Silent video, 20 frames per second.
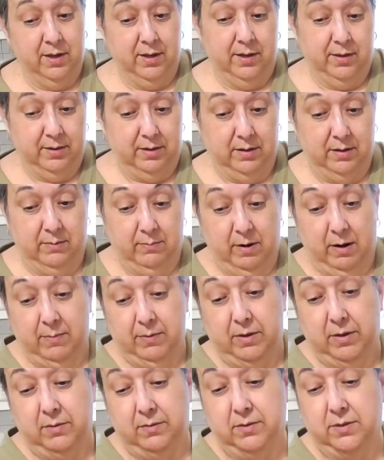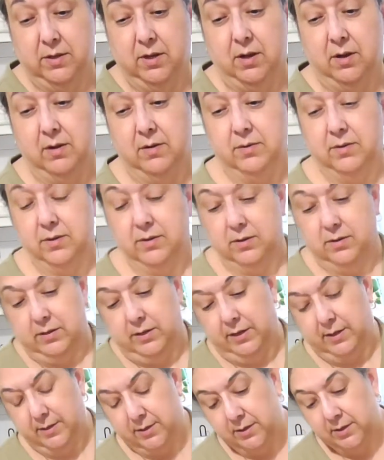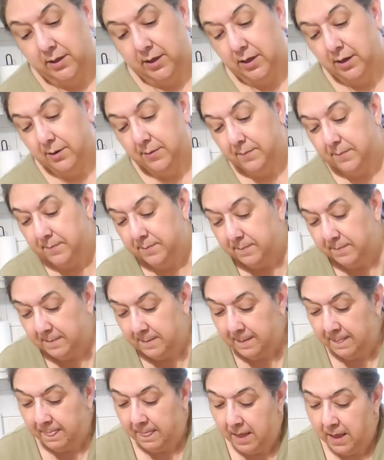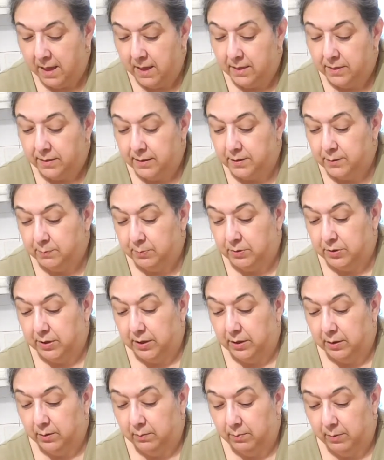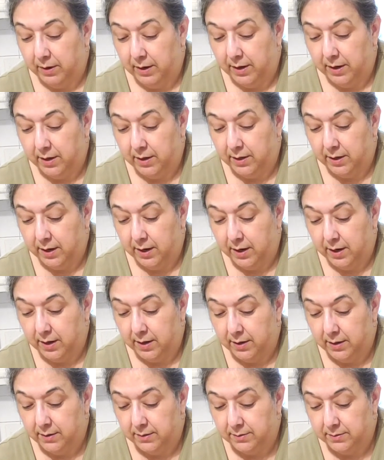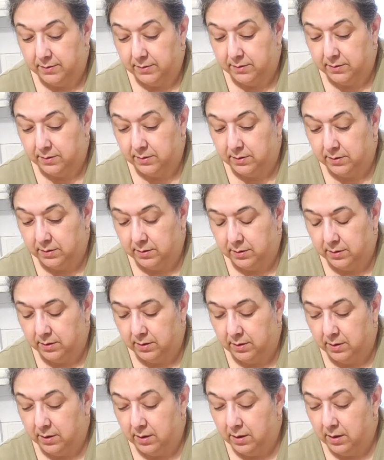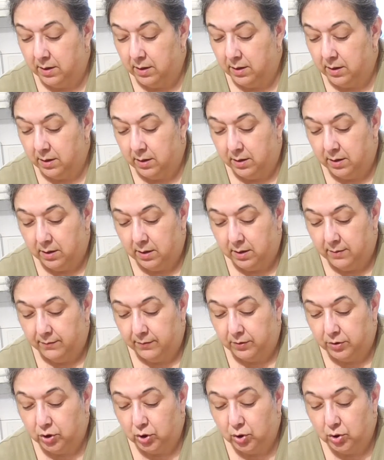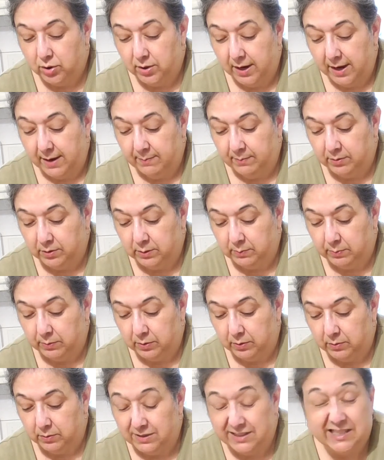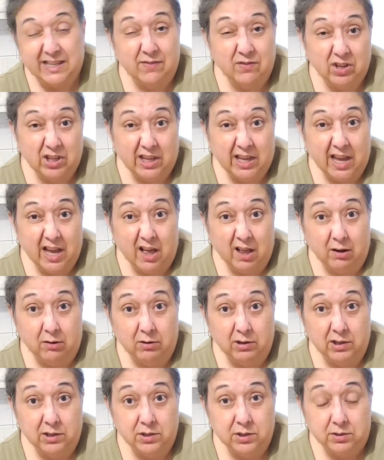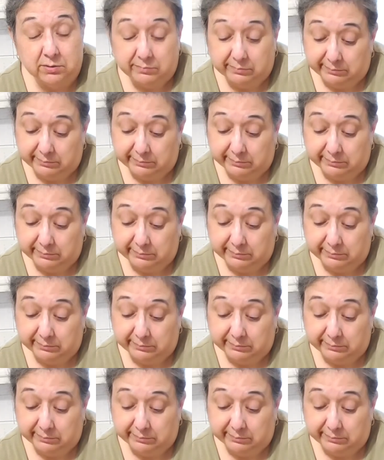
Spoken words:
The barbecue sauce, let's see. This particular brand has, for 2 tablespoons, 70 calories.